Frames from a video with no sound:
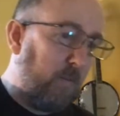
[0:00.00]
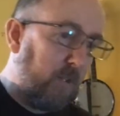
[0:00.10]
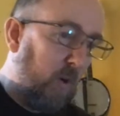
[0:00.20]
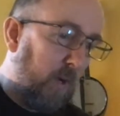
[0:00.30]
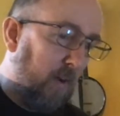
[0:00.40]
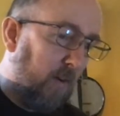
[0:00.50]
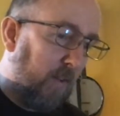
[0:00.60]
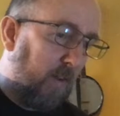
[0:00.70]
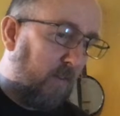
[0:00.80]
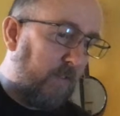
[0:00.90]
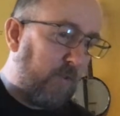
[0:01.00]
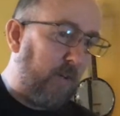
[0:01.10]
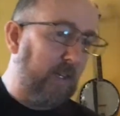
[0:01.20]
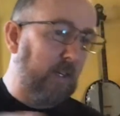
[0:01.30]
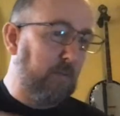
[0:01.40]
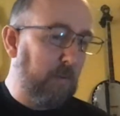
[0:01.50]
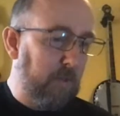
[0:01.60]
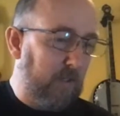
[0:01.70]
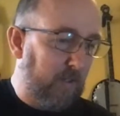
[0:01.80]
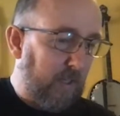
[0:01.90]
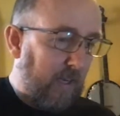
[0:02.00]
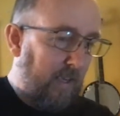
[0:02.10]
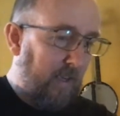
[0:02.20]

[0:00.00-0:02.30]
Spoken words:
What's going on in the office right now? It's probably a good thing.